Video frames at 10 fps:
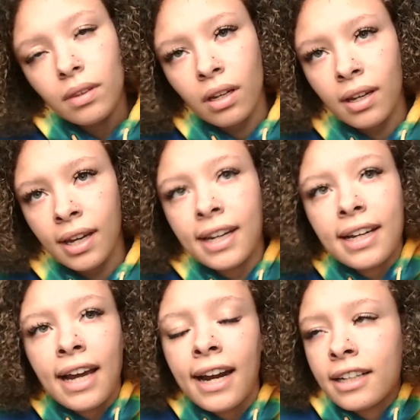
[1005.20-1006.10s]
and it
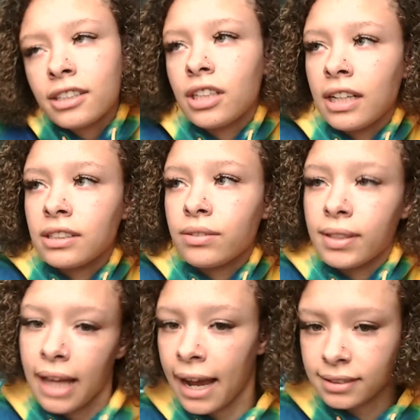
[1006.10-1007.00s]
kind of just
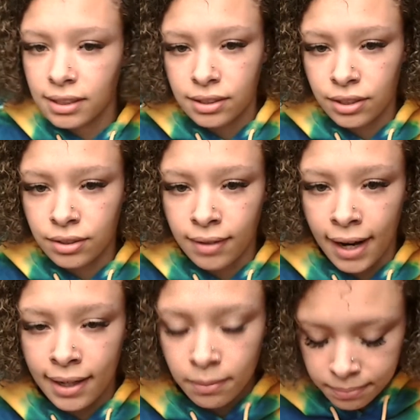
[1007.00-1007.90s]
relaxes you,
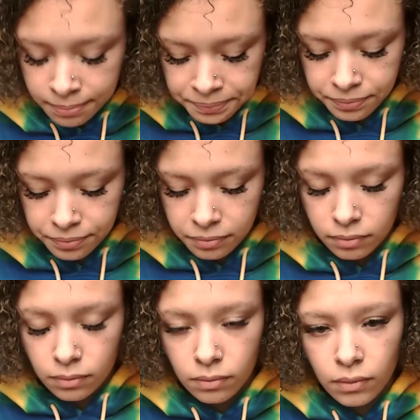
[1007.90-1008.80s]
right?
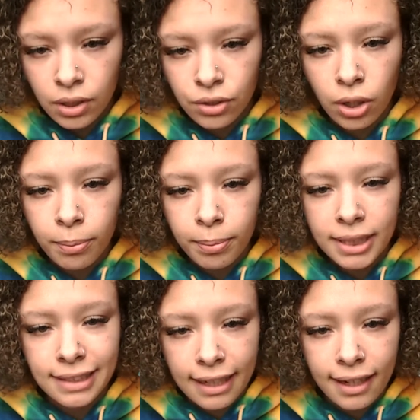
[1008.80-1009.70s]
Don't be a
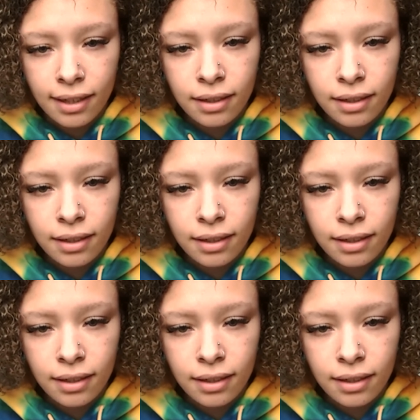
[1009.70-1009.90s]
dick.